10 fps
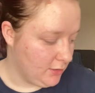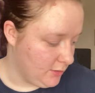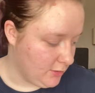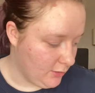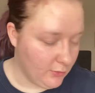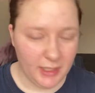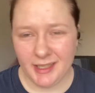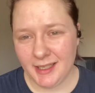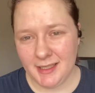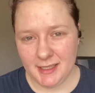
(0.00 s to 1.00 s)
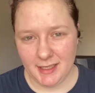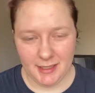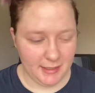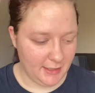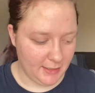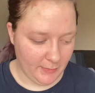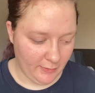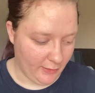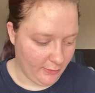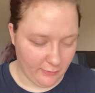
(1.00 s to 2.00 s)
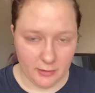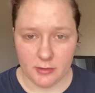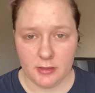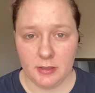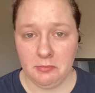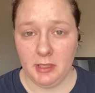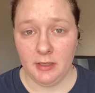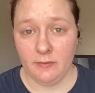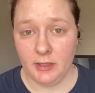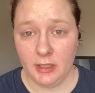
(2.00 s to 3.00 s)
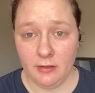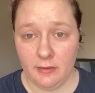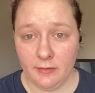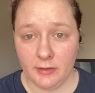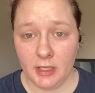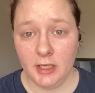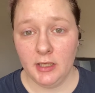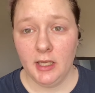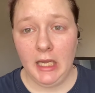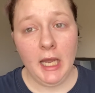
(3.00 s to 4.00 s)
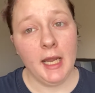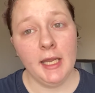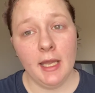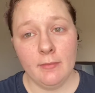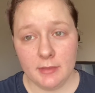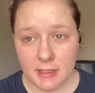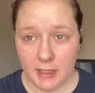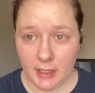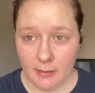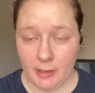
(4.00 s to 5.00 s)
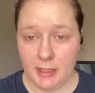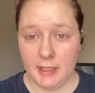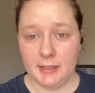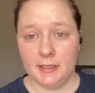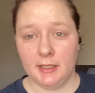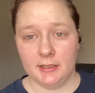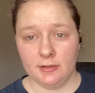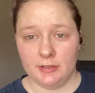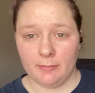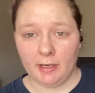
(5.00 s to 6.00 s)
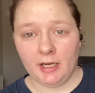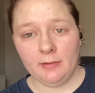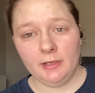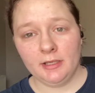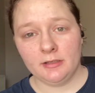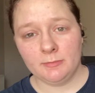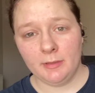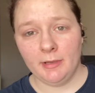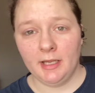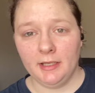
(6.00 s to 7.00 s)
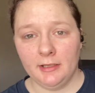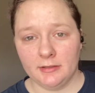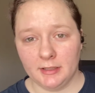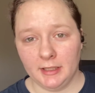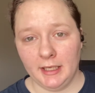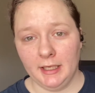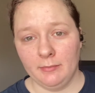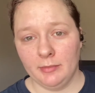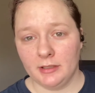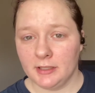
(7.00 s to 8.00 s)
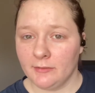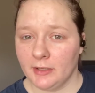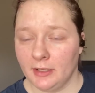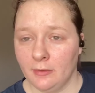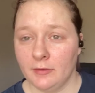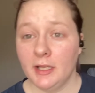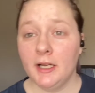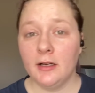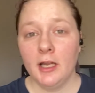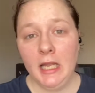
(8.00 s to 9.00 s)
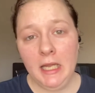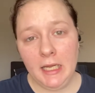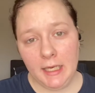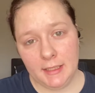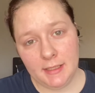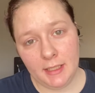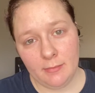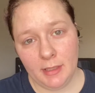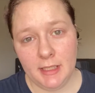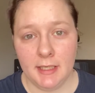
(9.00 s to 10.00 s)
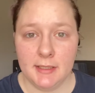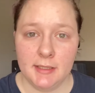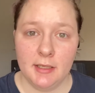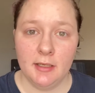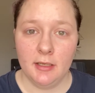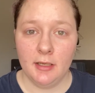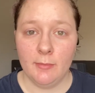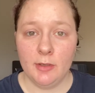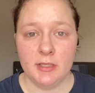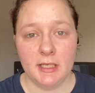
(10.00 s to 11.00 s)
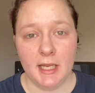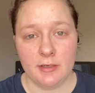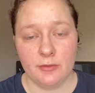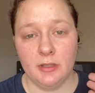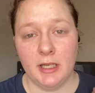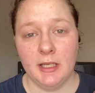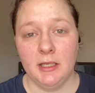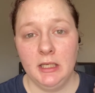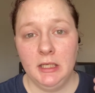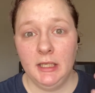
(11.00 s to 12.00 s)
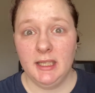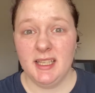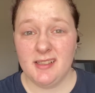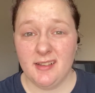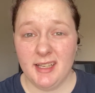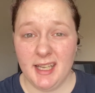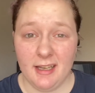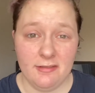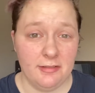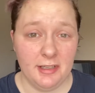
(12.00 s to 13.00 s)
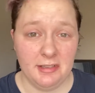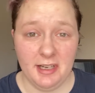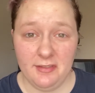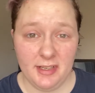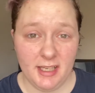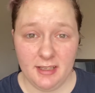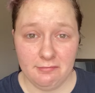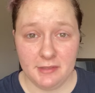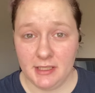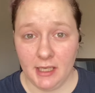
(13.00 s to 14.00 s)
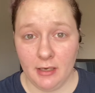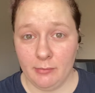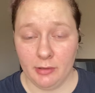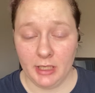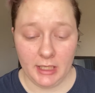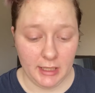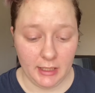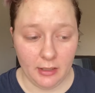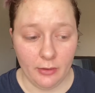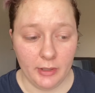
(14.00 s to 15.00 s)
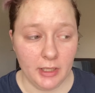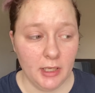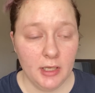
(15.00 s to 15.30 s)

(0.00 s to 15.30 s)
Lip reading: So like I said, this is my very first makeup video I've ever done. I am sitting at my desk. As you see behind me, there's my bed, there's a lamp, there's everything over there. I sit at my desk. I'm using natural light. That's all I have. I don't have any setup or anything going.